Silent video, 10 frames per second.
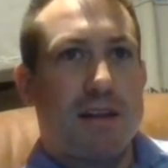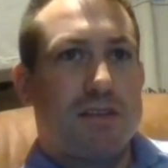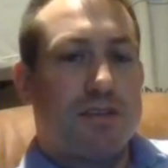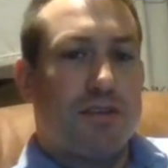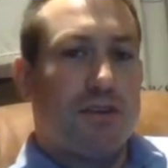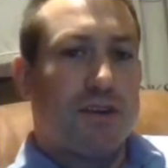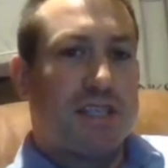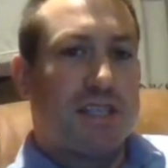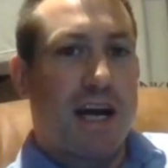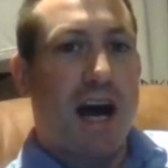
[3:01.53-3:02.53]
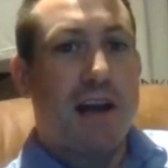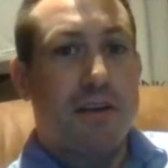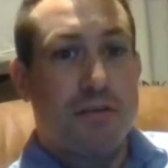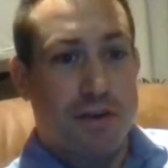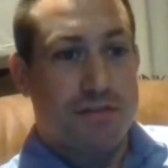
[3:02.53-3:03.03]
at 13
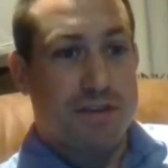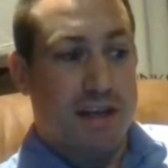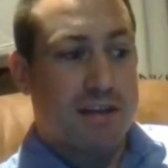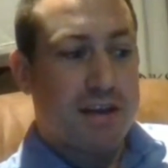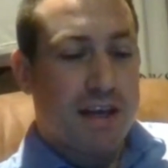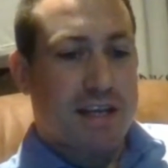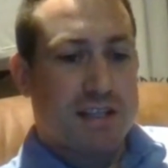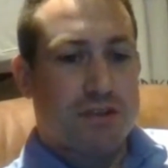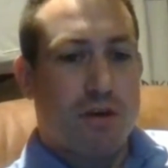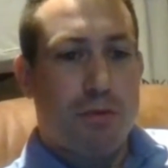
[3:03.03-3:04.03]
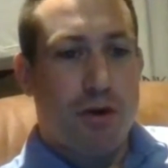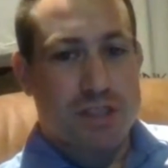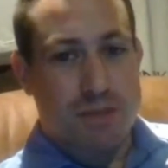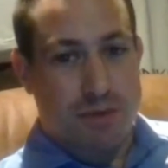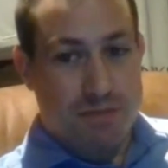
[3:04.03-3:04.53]
and 15, it's not
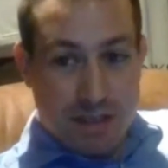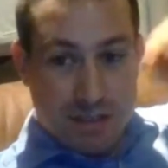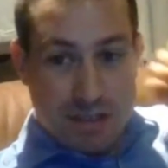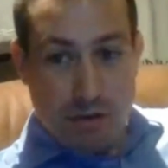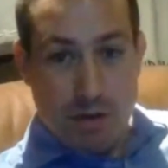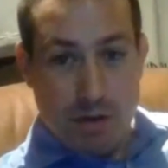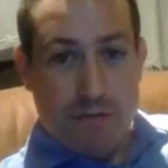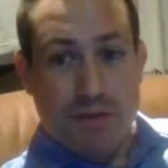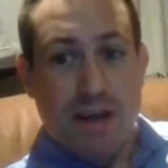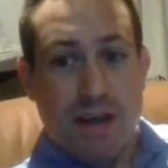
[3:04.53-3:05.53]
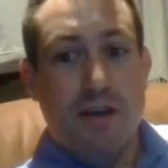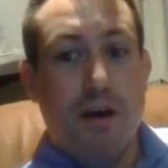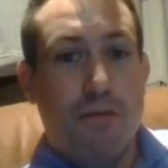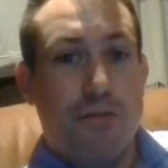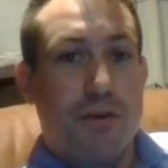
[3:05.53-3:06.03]
possible. So if
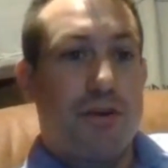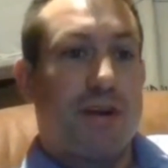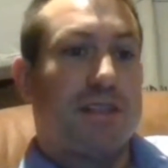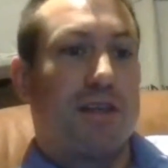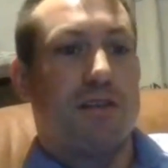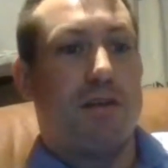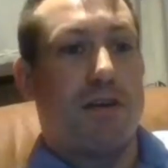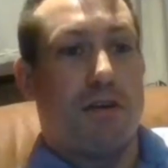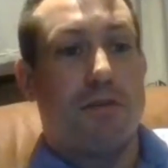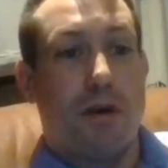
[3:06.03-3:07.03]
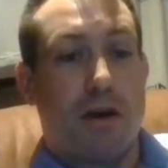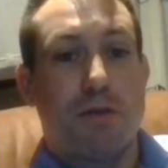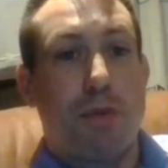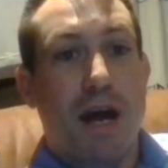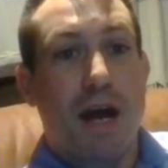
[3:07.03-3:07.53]
they go for his
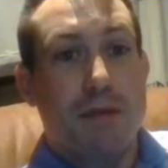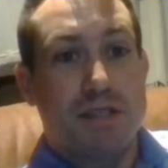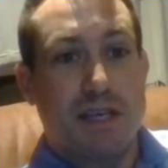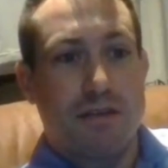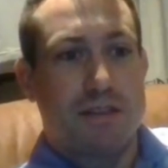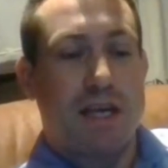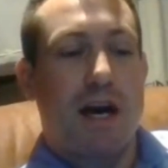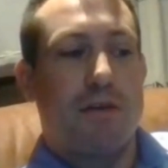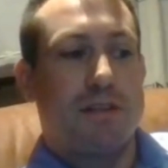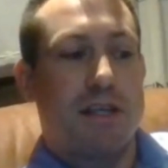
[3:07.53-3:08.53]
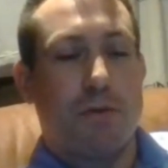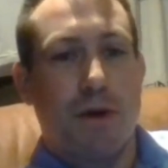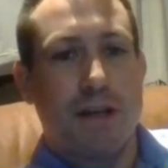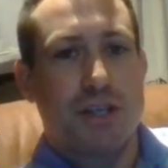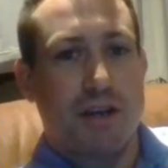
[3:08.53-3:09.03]
sublime skills out in the
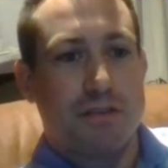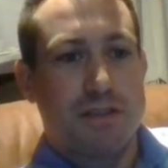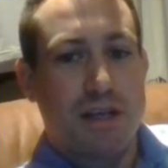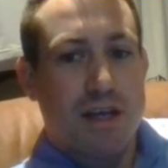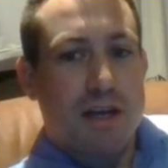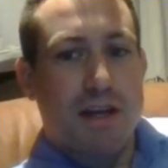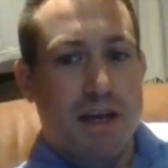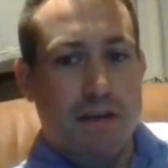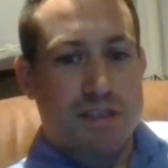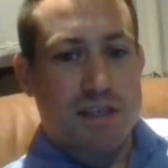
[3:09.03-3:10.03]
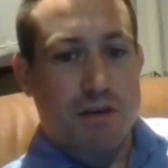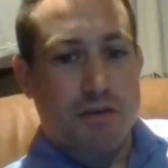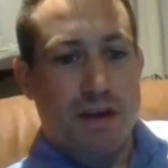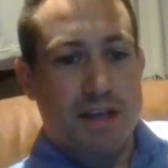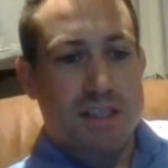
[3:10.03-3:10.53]
wide channels, they're going to have to
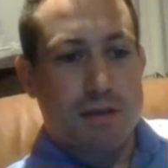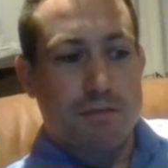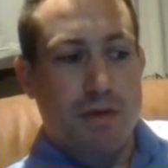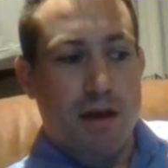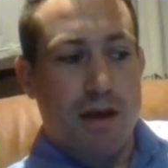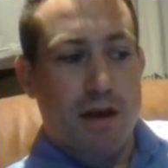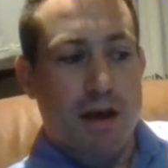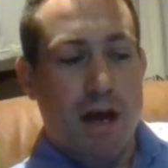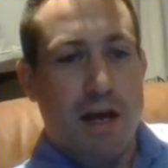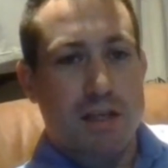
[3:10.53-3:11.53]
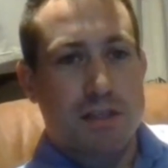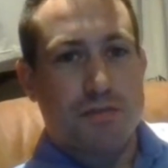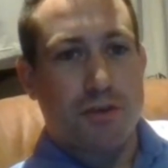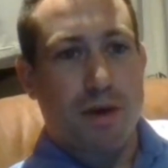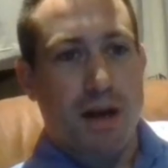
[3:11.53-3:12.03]
sacrifice him at
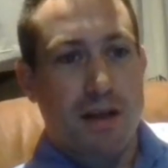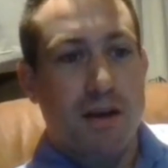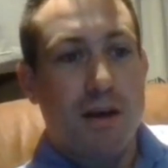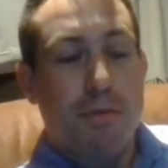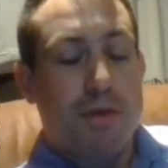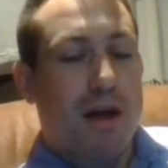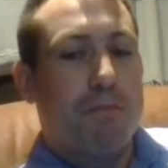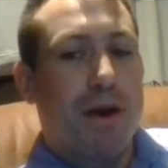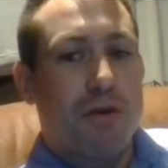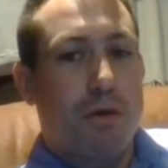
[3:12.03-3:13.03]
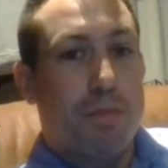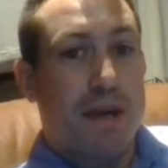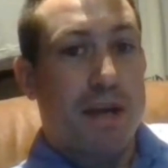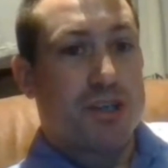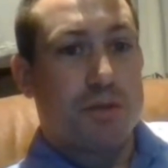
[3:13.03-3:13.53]
fullback. But that might not
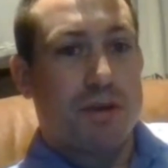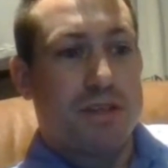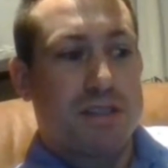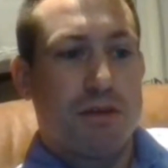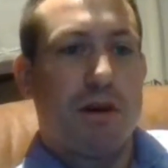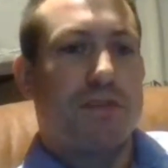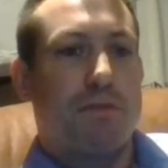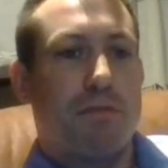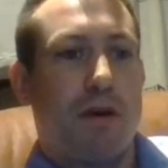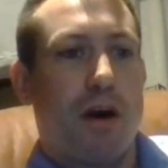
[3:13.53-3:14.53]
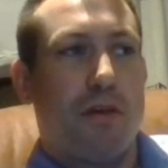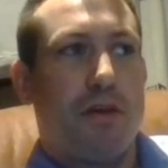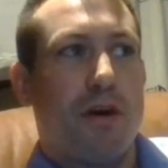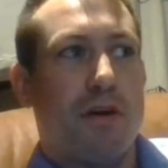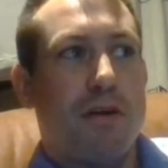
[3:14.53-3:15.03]
be an issue because they do have some
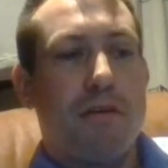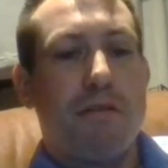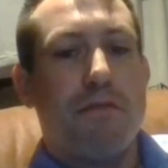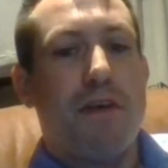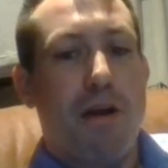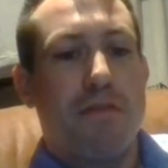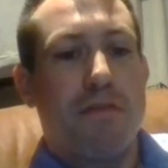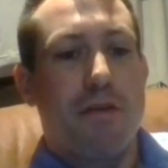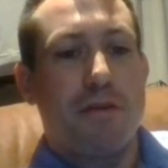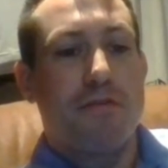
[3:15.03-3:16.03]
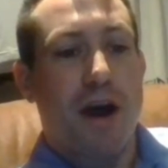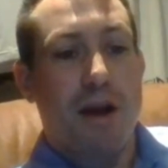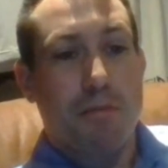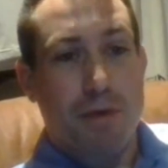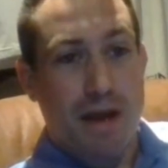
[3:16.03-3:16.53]
other very, very
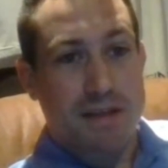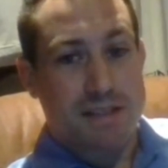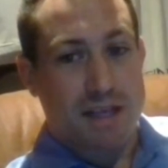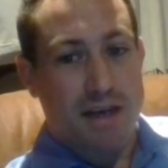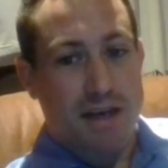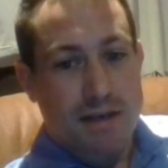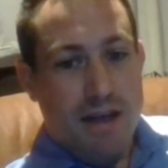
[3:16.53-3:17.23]
fine players there,